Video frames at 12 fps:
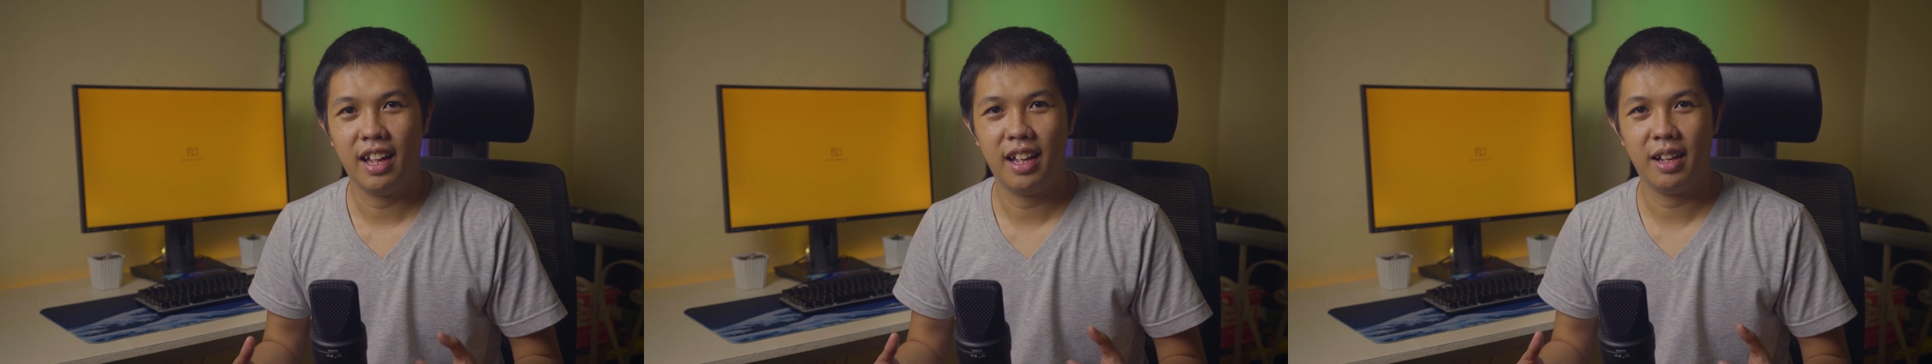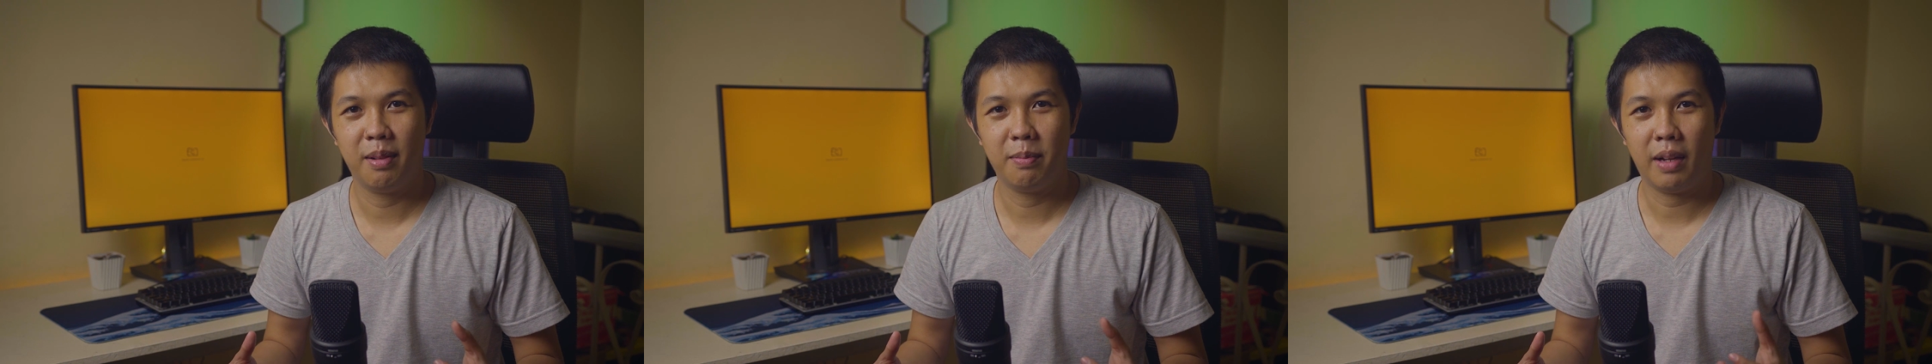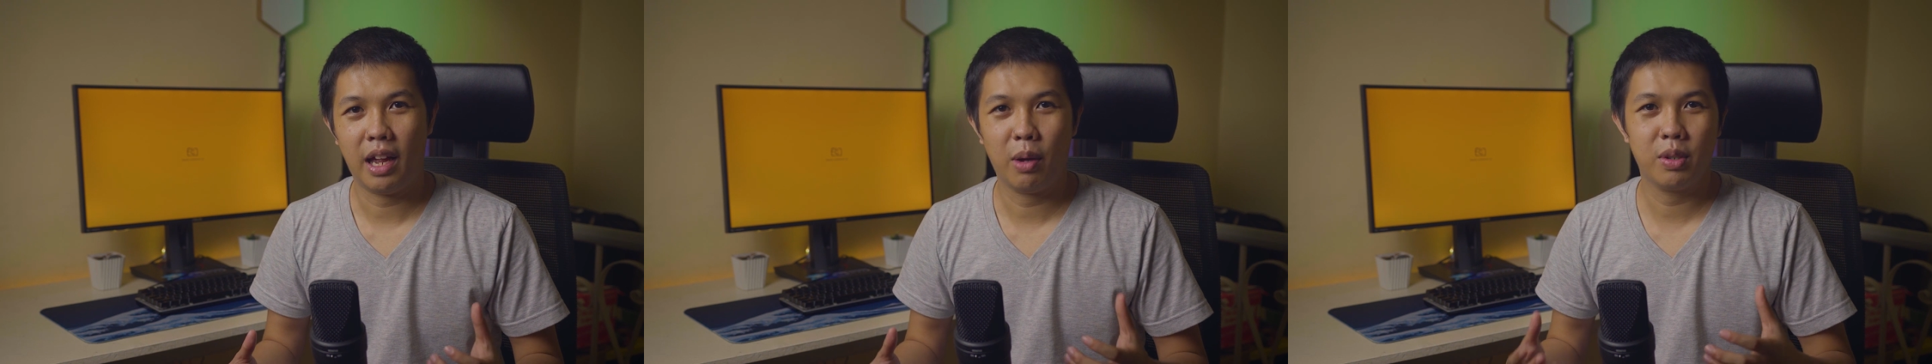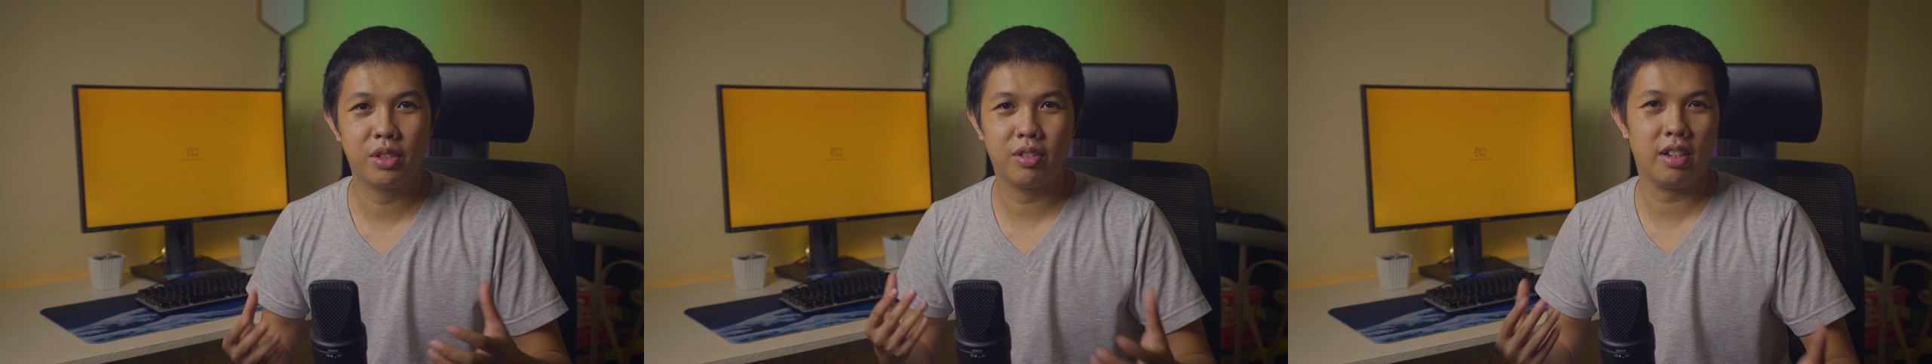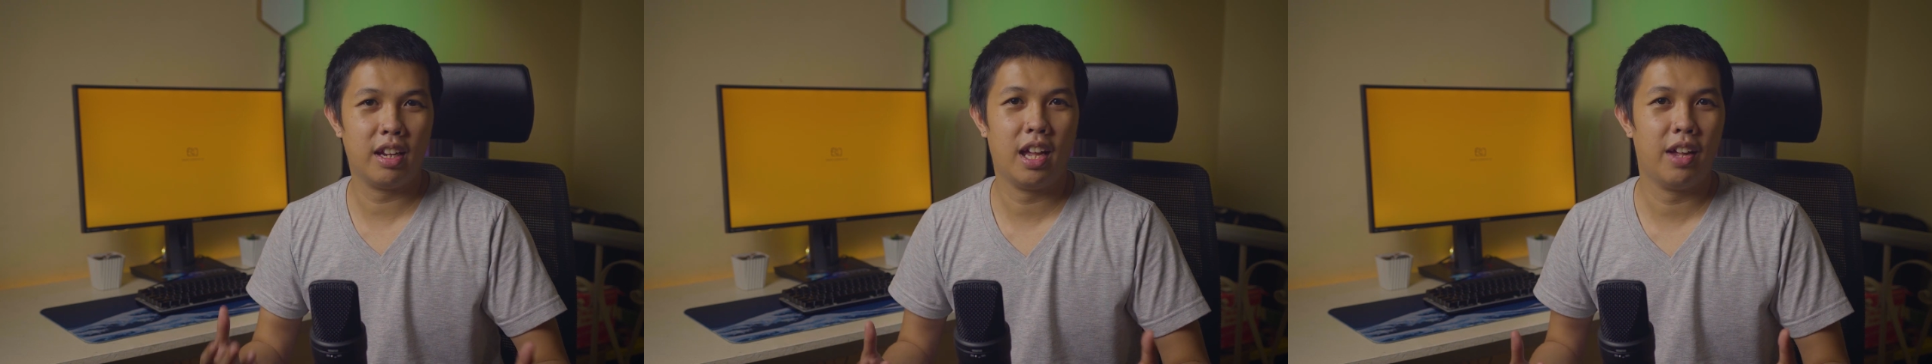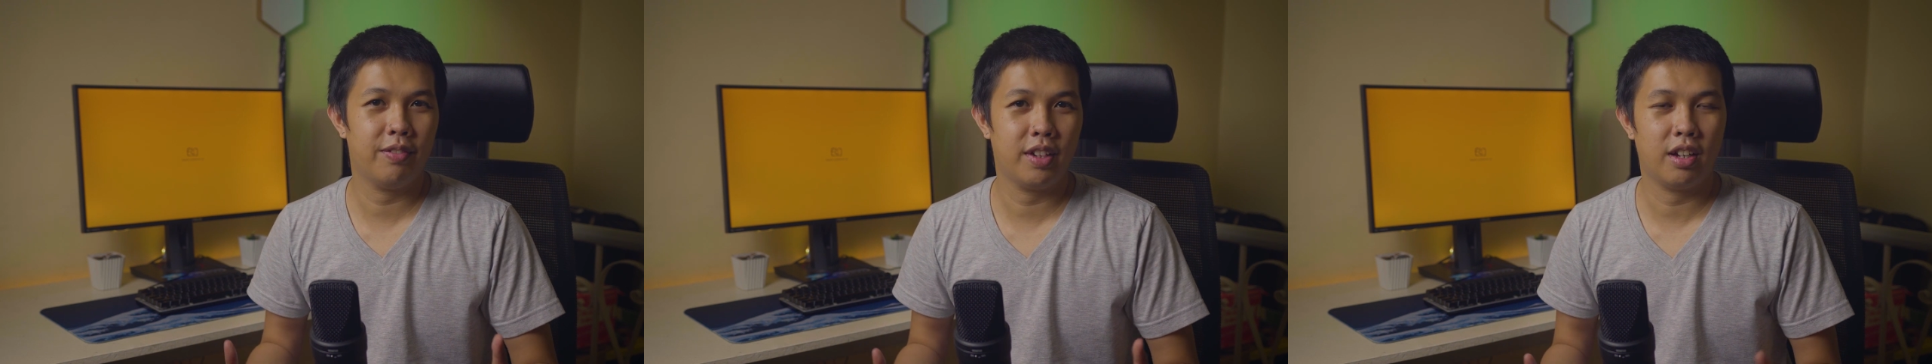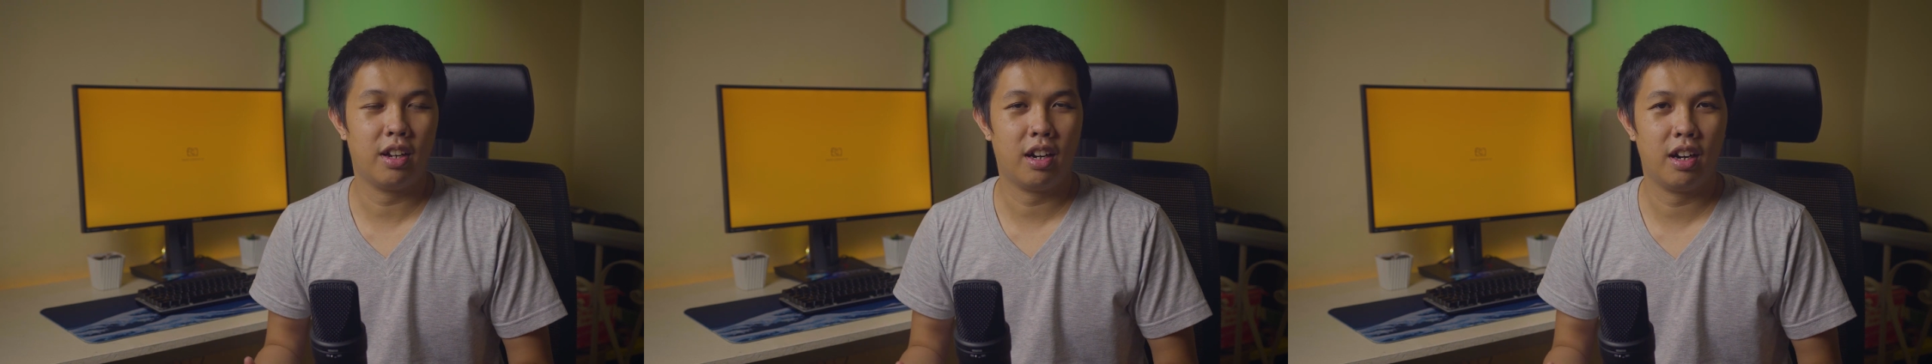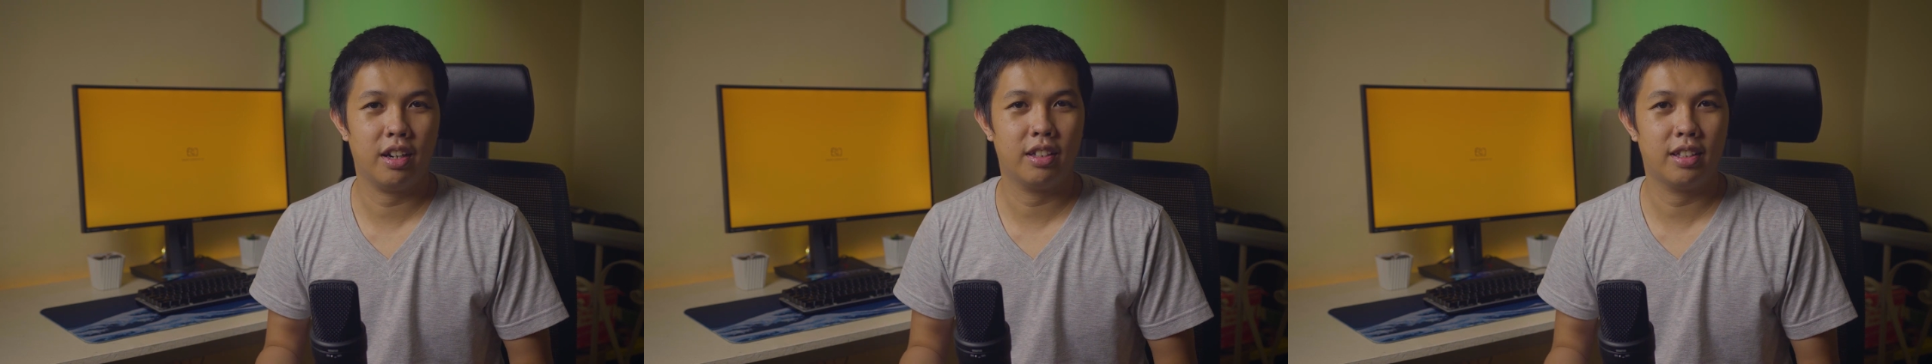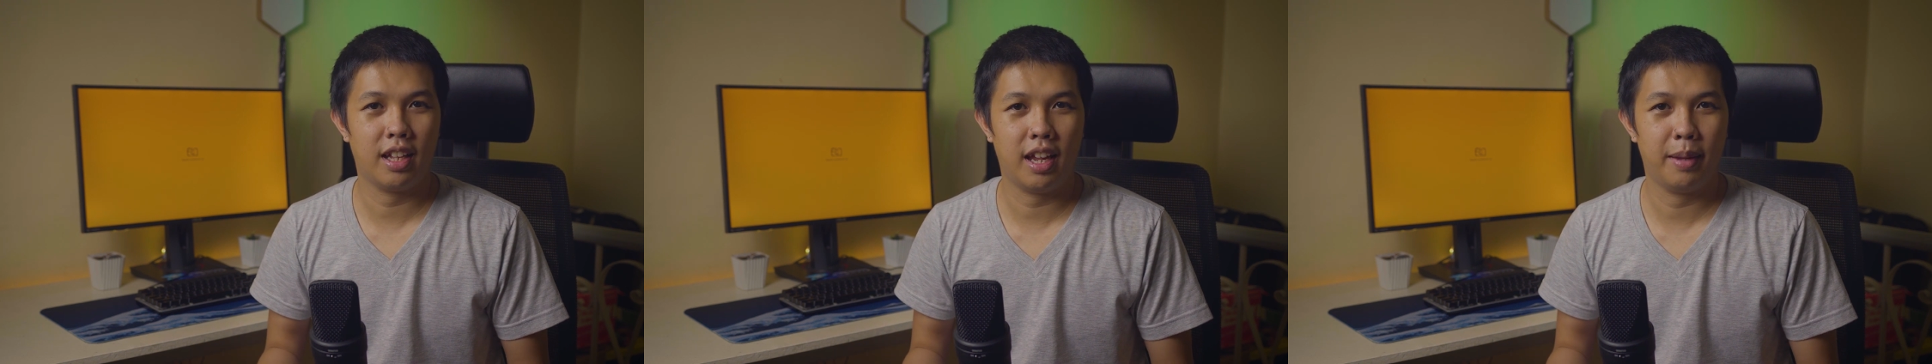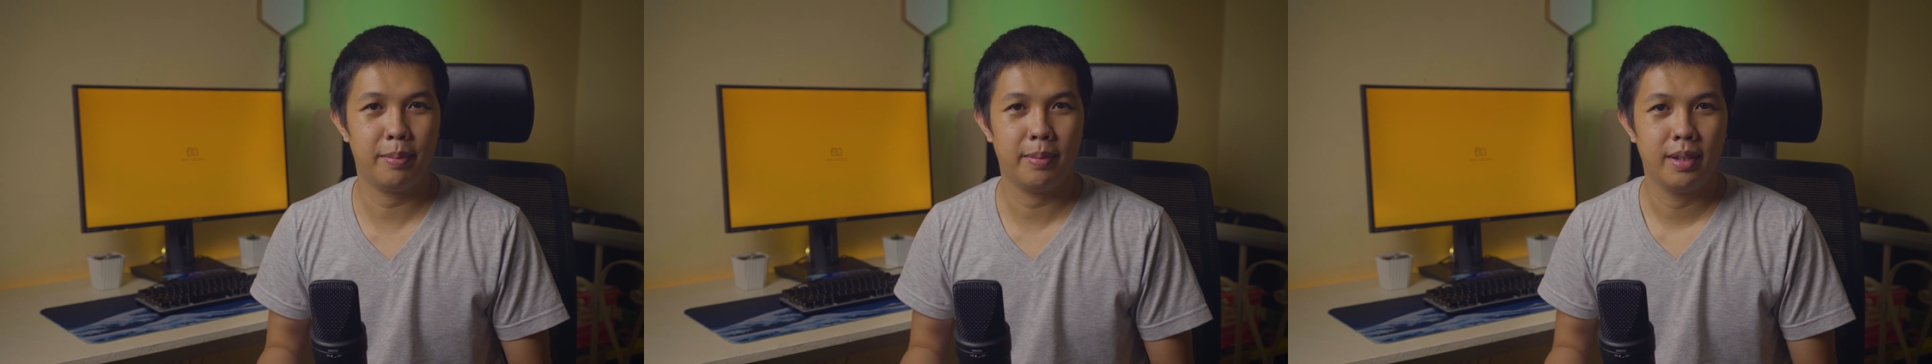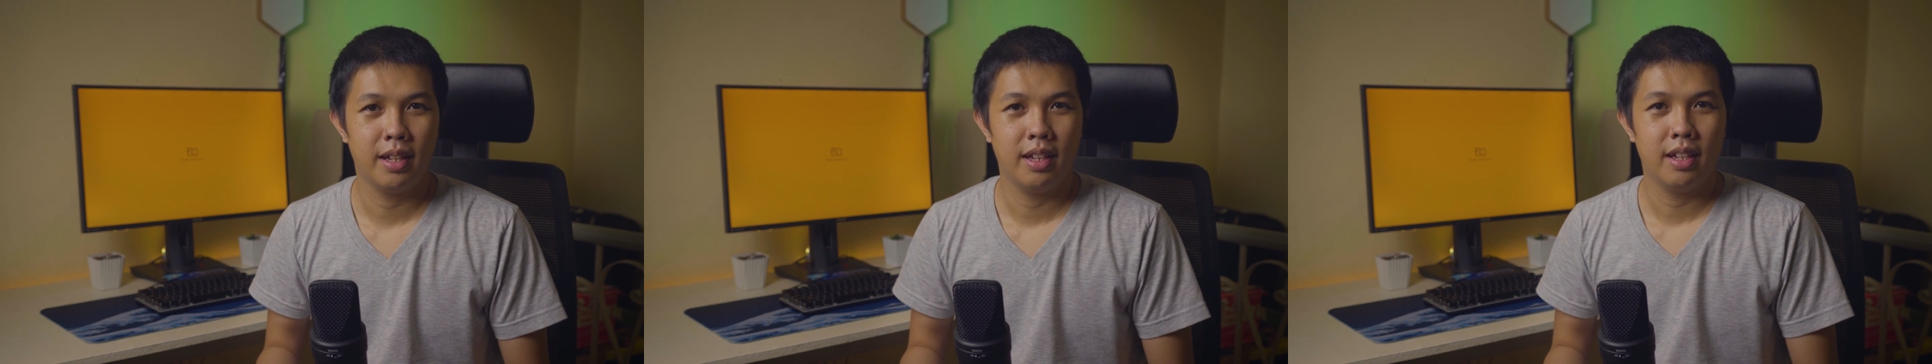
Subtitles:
I was really having a hard time